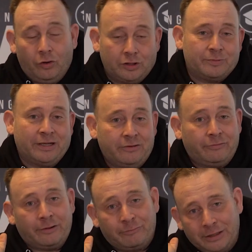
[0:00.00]
on
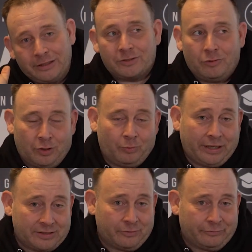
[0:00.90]
25 meters on a
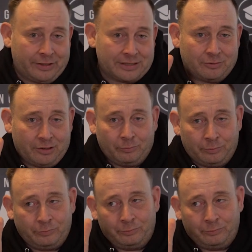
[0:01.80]
white surface or